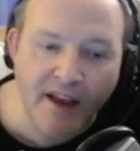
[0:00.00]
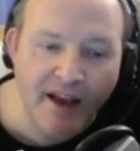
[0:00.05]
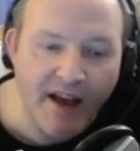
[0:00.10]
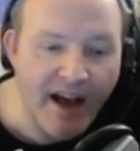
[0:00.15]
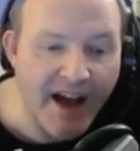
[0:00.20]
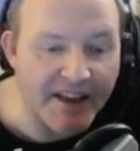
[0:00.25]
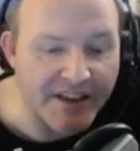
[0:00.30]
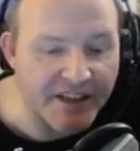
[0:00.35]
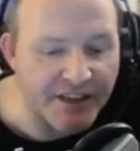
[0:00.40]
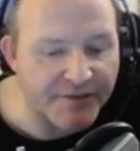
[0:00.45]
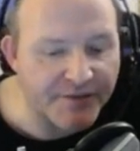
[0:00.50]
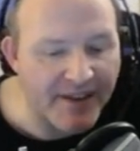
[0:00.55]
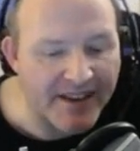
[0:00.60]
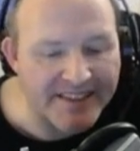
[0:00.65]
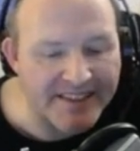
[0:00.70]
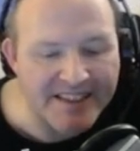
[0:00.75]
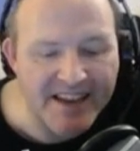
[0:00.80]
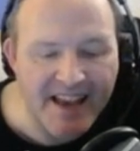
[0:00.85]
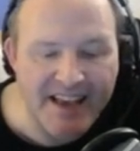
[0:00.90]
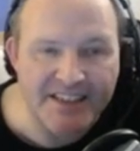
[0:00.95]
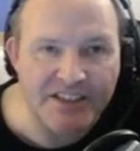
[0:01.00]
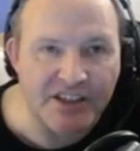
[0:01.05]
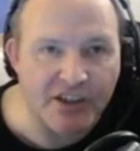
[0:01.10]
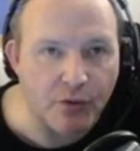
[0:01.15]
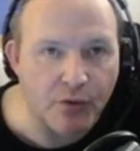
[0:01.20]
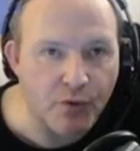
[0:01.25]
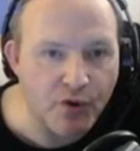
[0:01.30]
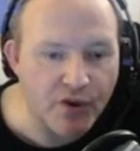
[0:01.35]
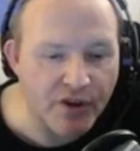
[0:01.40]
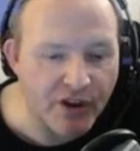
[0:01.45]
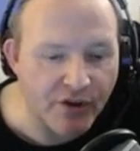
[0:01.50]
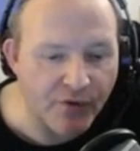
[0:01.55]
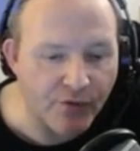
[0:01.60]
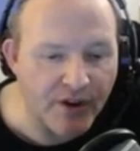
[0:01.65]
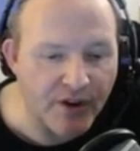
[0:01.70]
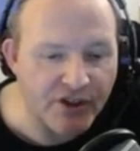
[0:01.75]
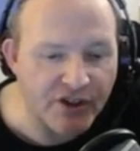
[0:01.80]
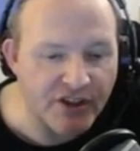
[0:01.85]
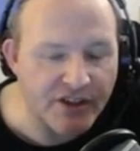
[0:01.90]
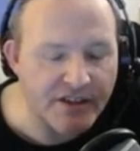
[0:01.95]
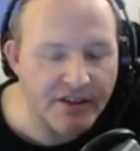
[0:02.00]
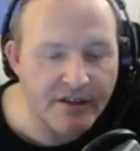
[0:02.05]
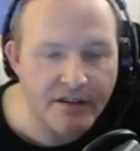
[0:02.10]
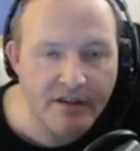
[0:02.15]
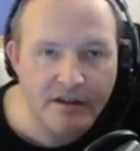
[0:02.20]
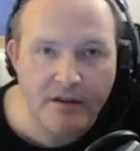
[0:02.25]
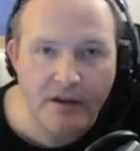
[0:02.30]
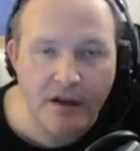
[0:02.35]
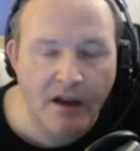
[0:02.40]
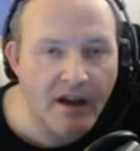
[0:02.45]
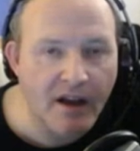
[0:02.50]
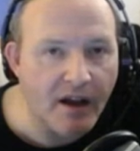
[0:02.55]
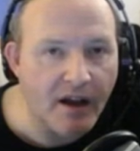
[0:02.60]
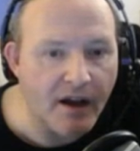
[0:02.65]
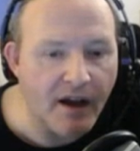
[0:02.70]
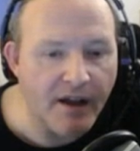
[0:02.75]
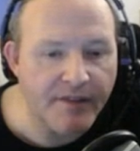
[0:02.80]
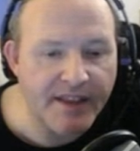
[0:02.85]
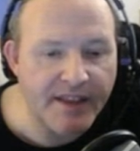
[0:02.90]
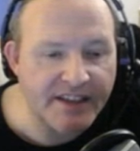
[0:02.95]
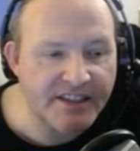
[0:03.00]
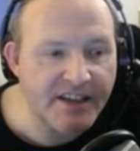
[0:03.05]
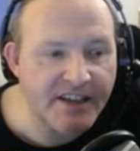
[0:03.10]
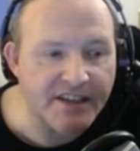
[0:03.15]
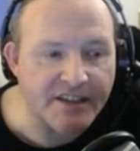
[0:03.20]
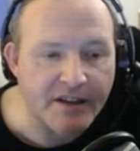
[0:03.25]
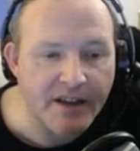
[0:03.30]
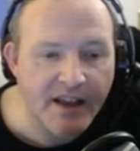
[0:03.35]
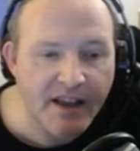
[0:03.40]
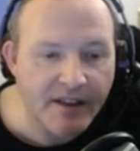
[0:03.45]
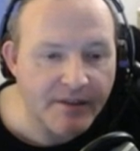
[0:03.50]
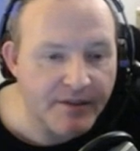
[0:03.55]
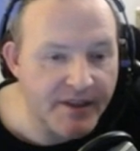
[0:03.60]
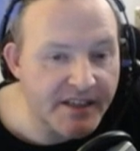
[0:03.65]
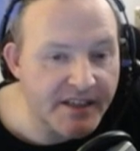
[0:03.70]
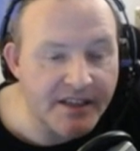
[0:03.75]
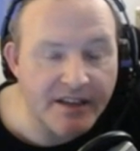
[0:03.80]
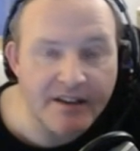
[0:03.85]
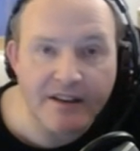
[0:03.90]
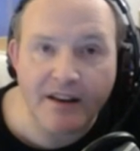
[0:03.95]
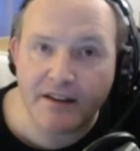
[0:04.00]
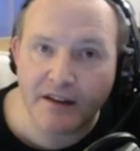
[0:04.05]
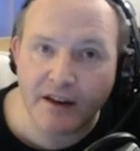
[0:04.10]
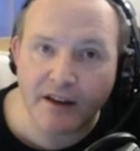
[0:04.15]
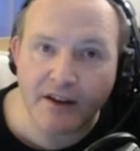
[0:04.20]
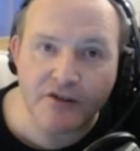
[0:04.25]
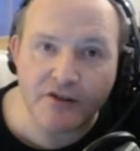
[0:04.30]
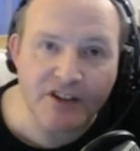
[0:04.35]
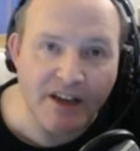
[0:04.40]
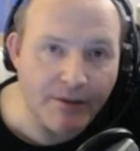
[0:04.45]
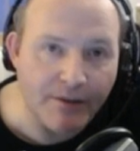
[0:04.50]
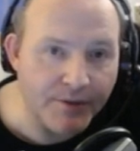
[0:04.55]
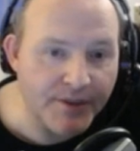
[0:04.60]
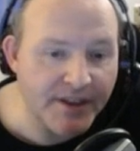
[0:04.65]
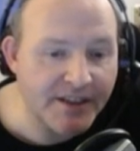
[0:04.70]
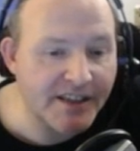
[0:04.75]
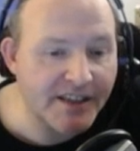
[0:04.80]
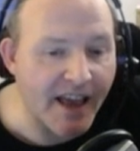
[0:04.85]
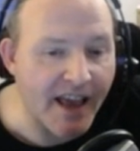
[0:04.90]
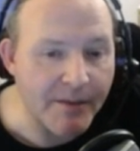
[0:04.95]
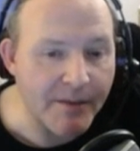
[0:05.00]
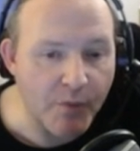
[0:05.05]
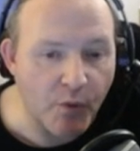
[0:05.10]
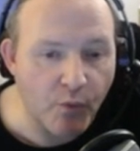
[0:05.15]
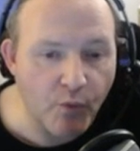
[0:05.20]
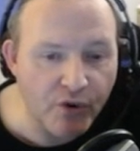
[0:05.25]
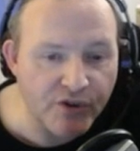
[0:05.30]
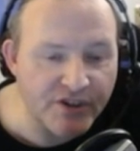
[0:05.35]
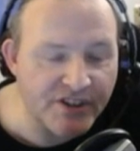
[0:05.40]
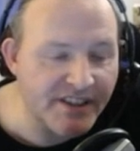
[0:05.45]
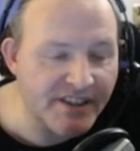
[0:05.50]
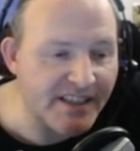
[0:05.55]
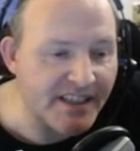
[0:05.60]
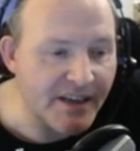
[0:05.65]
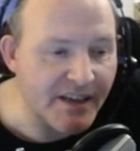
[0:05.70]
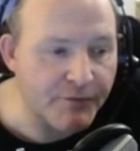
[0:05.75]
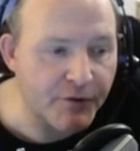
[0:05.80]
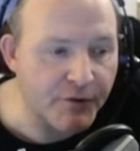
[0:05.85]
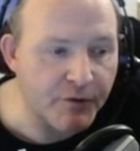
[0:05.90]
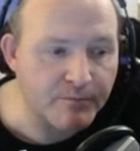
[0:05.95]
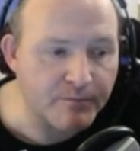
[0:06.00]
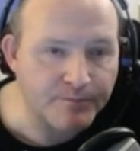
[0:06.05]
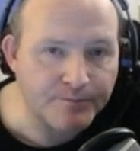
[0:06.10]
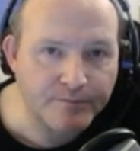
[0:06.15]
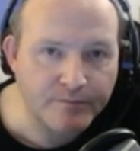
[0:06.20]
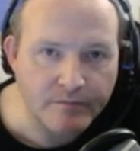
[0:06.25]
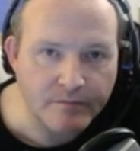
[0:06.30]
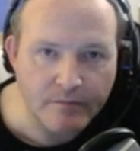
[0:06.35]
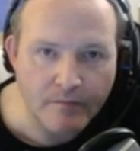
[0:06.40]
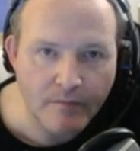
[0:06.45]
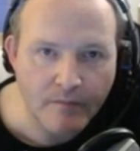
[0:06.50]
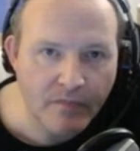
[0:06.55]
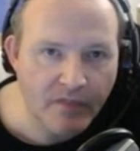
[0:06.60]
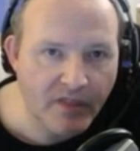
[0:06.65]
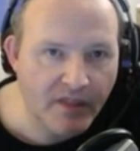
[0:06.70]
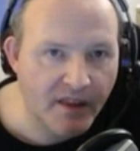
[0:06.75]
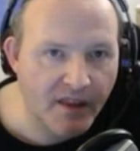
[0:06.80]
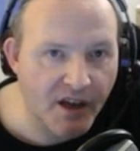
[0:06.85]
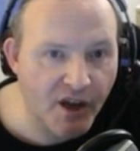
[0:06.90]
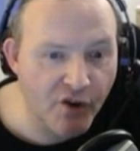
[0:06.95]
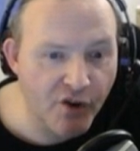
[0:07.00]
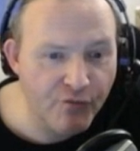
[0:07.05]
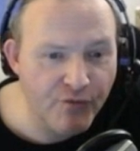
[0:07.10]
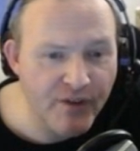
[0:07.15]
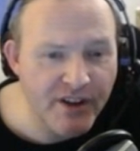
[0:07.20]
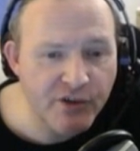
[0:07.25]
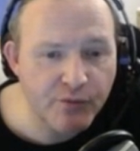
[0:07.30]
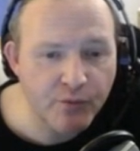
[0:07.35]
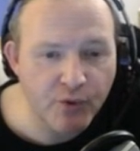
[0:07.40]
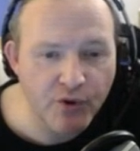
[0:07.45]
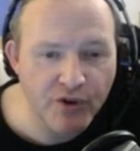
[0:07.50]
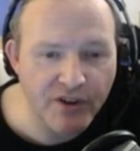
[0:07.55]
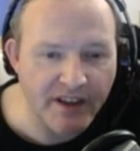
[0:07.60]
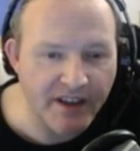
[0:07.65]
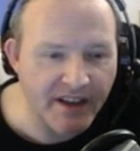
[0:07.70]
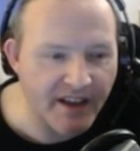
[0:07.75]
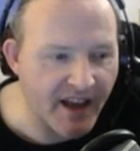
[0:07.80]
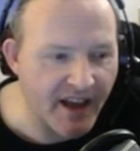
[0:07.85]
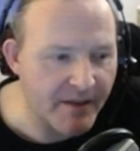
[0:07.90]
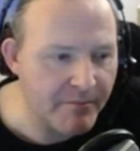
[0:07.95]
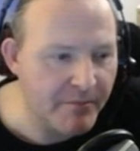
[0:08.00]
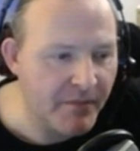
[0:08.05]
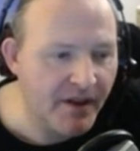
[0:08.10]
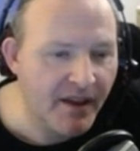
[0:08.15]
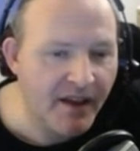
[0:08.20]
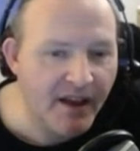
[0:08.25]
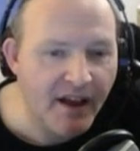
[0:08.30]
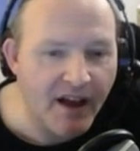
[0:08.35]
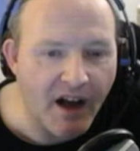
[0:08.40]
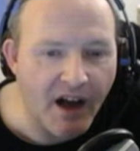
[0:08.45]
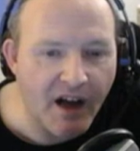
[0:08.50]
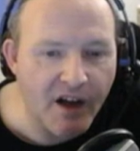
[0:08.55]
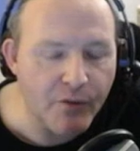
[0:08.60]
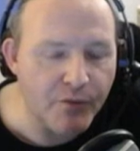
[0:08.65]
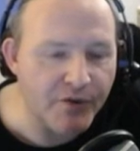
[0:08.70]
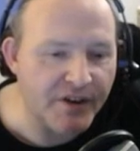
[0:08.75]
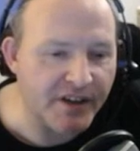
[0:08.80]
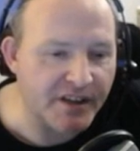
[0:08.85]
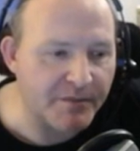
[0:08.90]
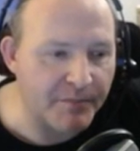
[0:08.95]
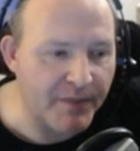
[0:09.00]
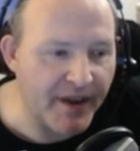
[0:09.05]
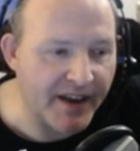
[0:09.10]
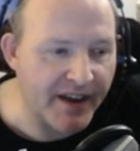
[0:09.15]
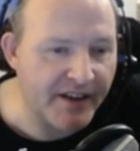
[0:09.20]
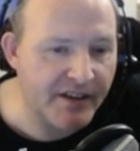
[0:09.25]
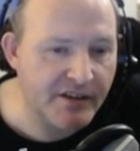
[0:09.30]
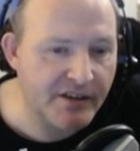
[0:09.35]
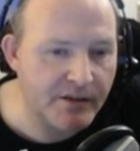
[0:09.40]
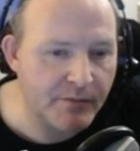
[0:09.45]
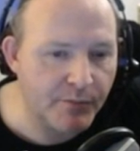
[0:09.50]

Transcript: And it's fantastic at working ridges. And that's it. This, like I was saying, this game wasn't even a ridge working game. I would expect